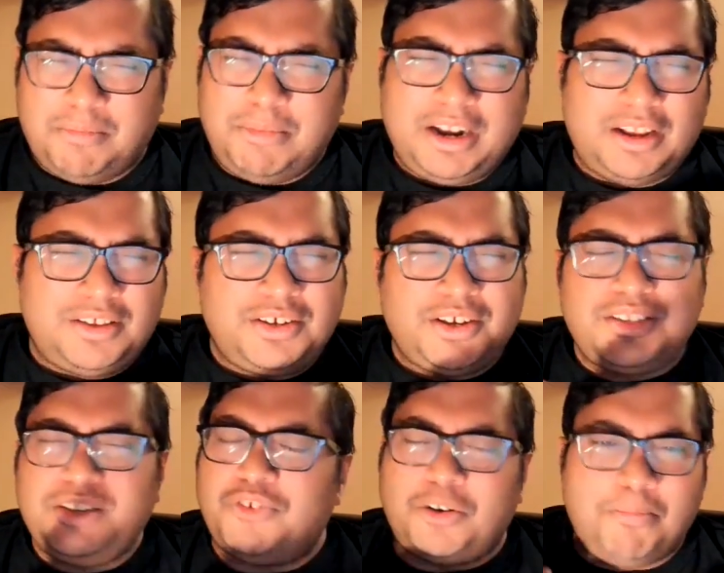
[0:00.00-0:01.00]
made a
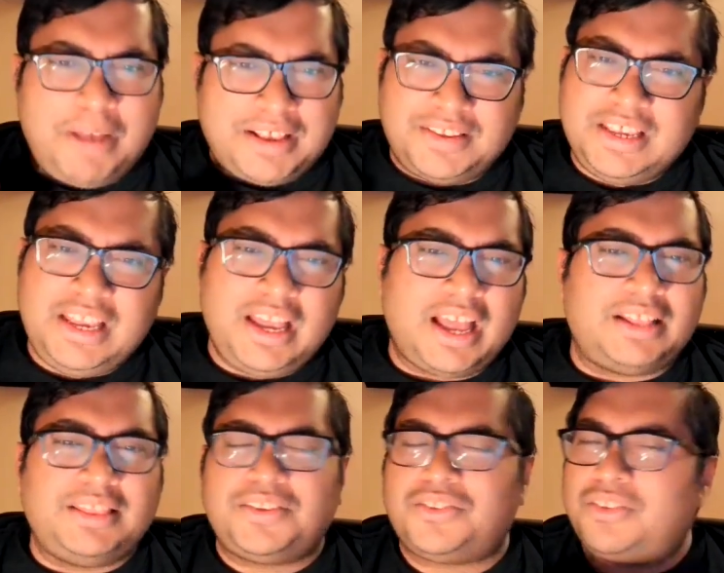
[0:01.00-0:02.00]
jersey for Messi,
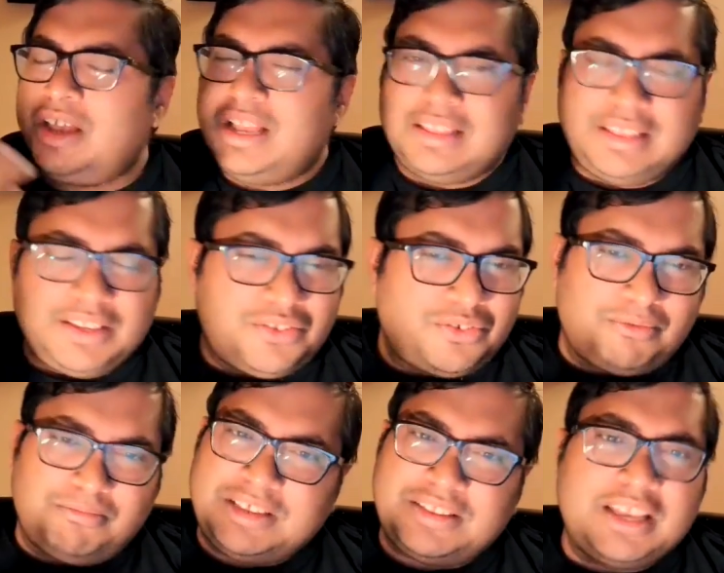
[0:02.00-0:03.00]
and this
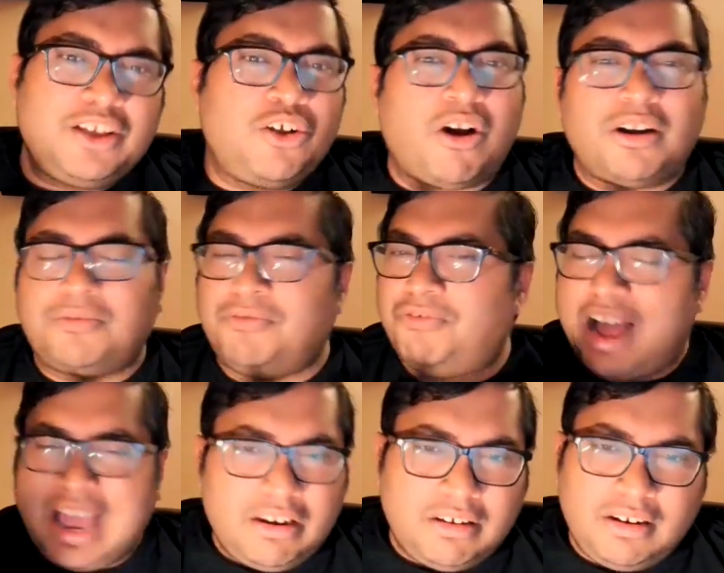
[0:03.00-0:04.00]
thing got
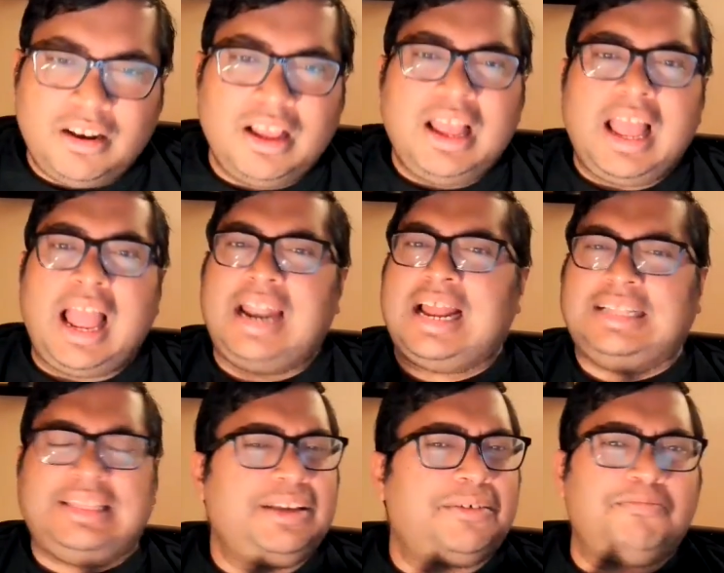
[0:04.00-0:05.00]
viral, and I
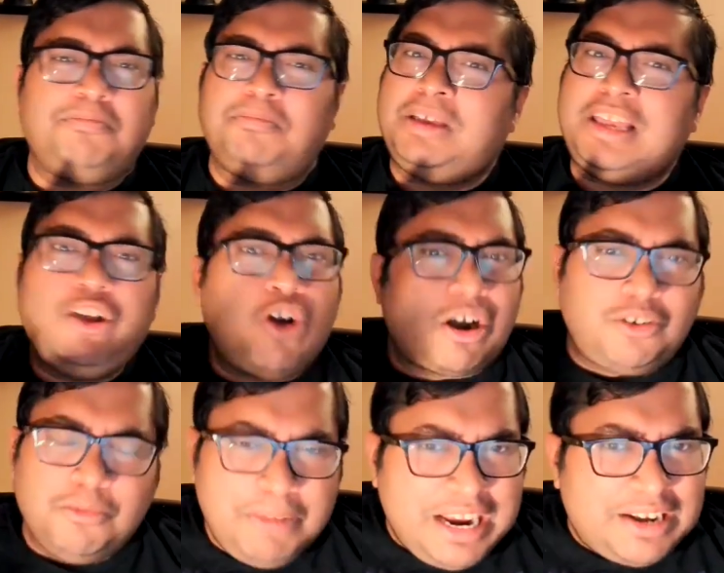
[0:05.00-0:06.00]
think he got
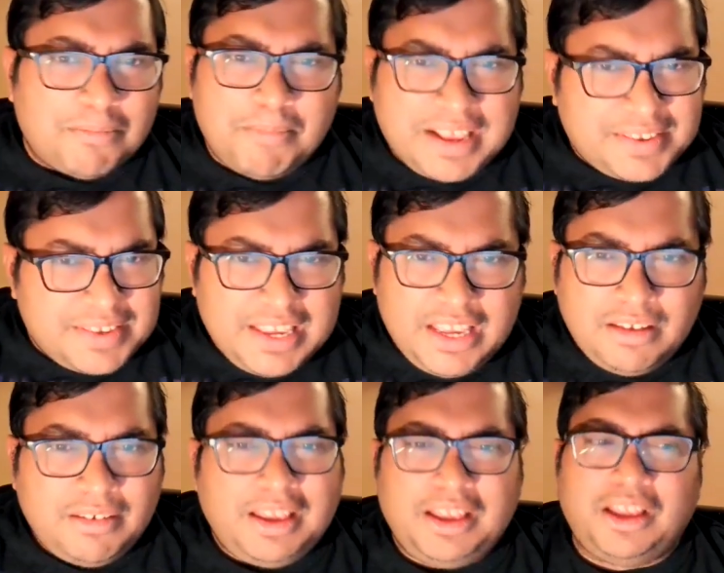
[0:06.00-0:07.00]
to meet
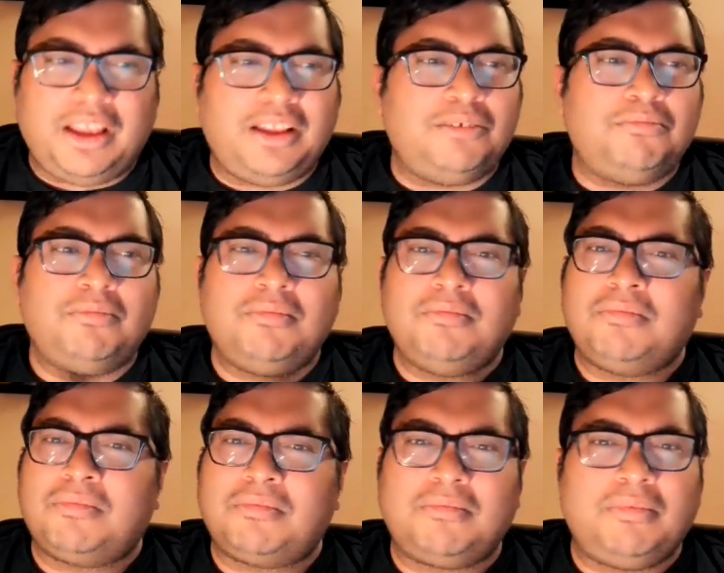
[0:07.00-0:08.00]
Messi in
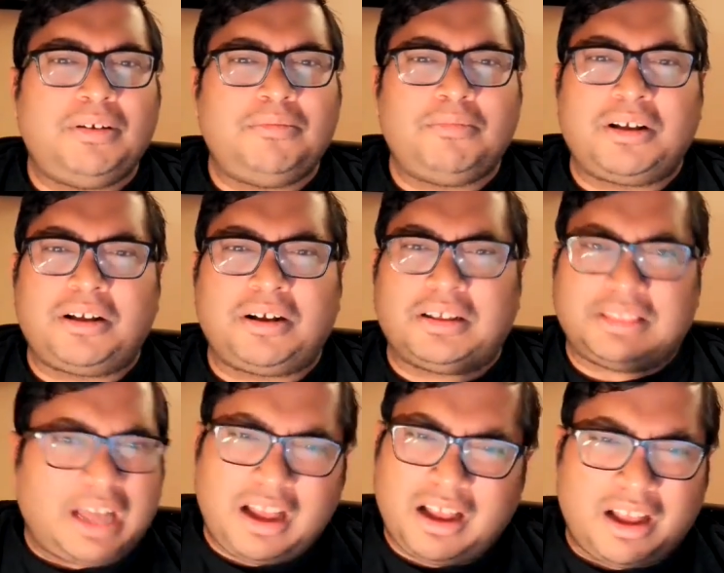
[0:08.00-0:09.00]

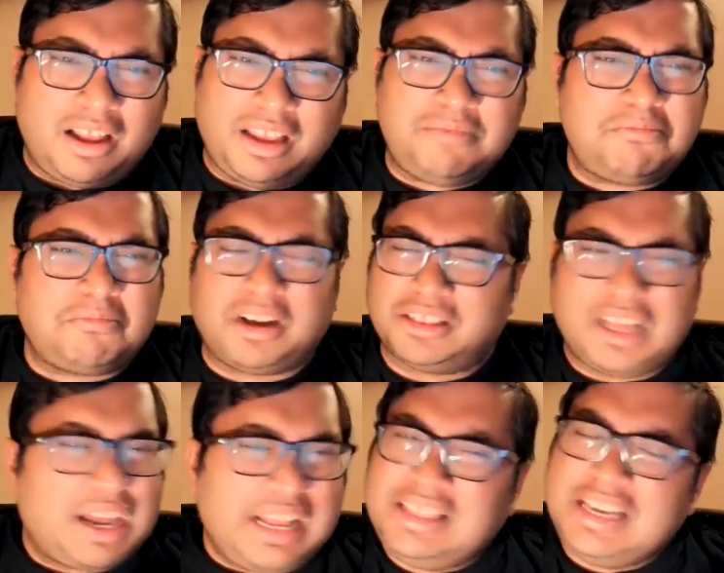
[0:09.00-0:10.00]

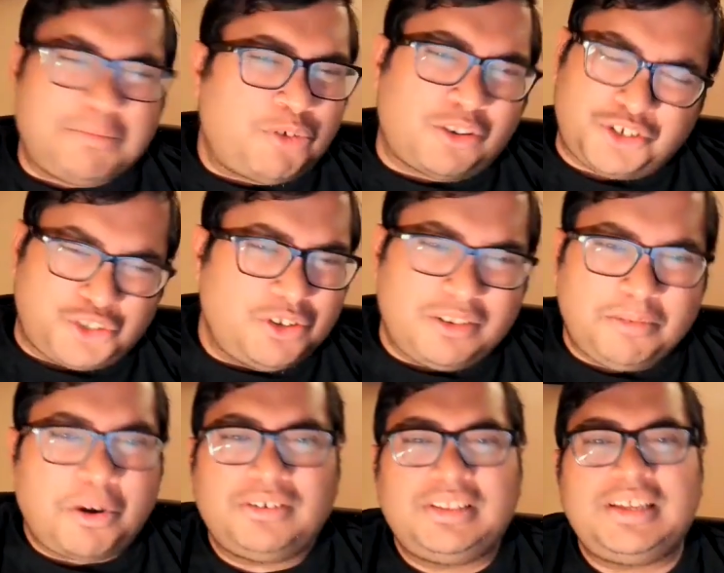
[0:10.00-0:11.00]
Qatar. I think, I'm not sure
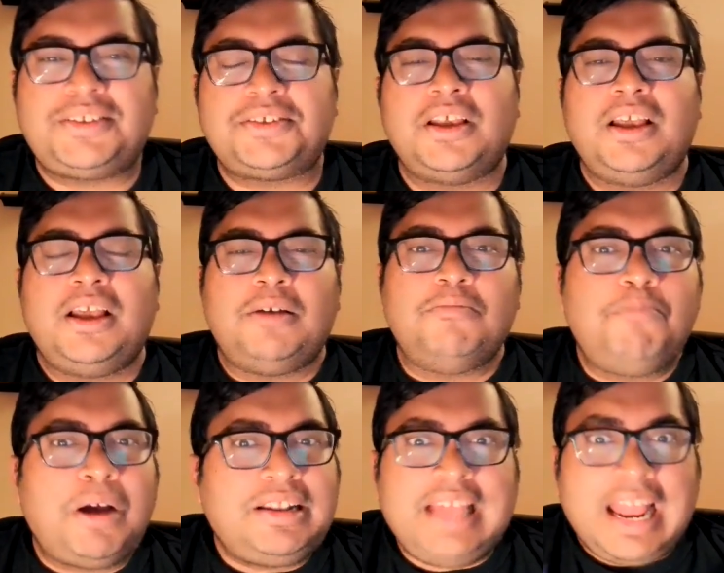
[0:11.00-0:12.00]
about this,
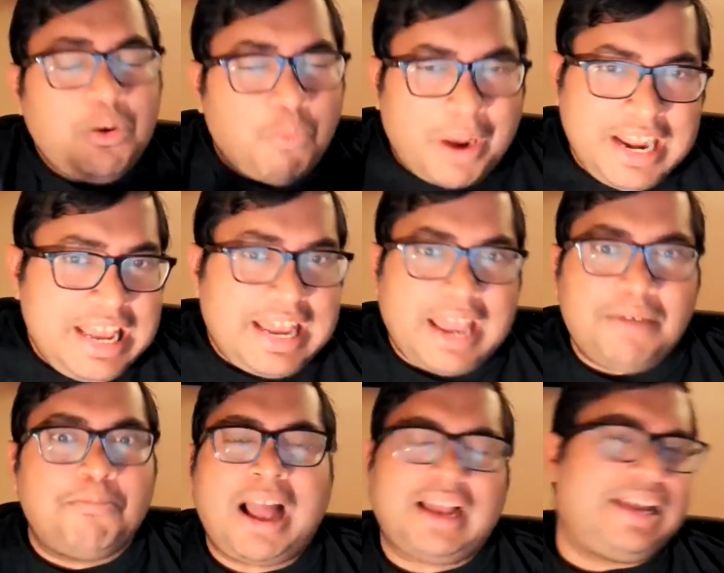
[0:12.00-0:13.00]
but then when he
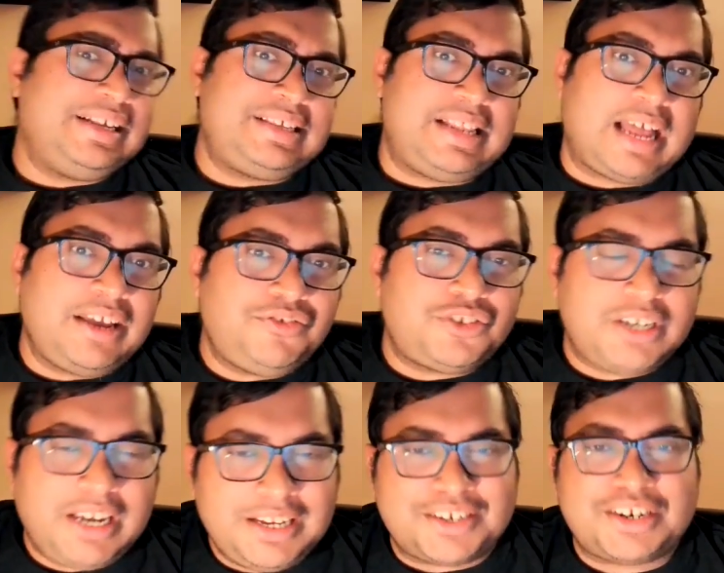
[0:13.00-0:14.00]
came back, his life
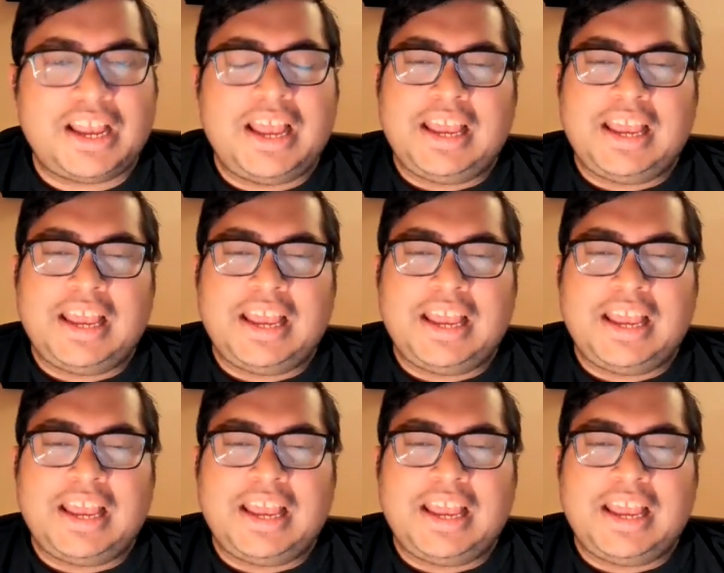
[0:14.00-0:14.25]
changed.